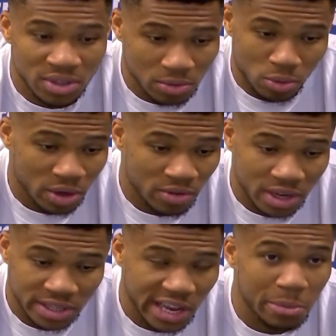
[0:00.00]
whatever
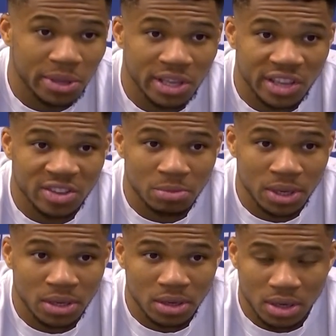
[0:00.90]
assignment he gives
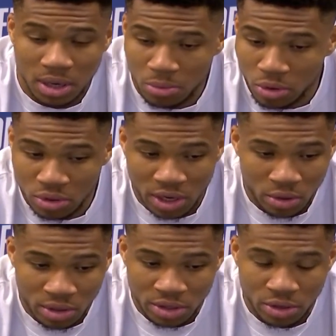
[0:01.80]
me, I'm going to try
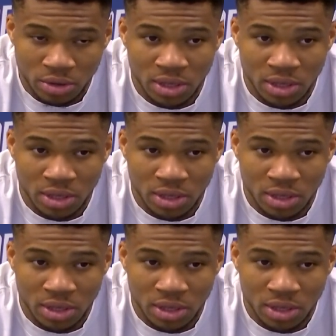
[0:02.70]
to execute